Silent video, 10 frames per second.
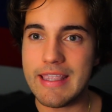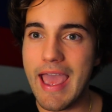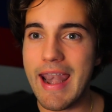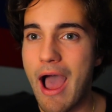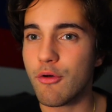
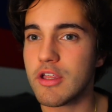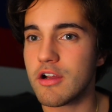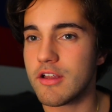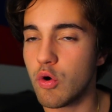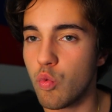get out
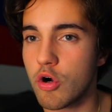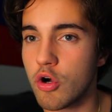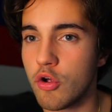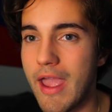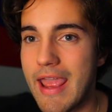there in the
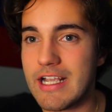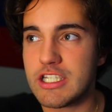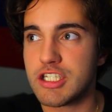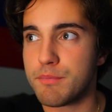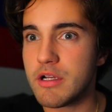world and
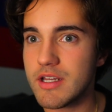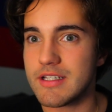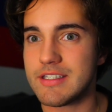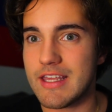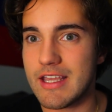
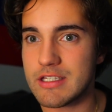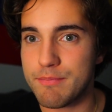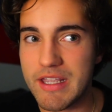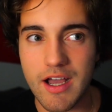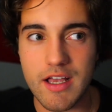experience
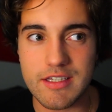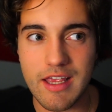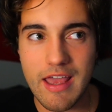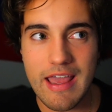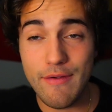things
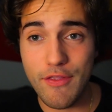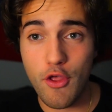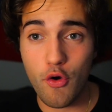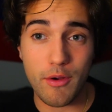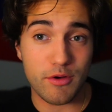because
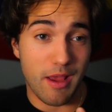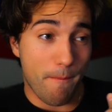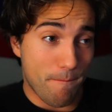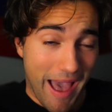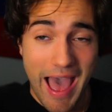even though there was
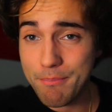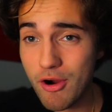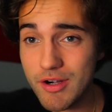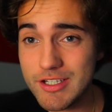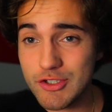a bad
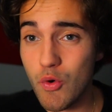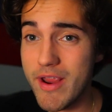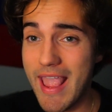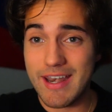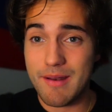part of the
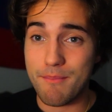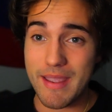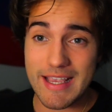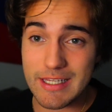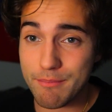story and an
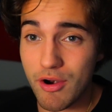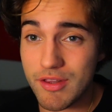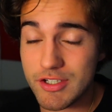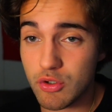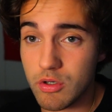amazing
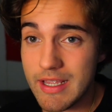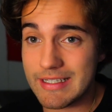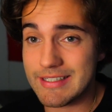part of the story,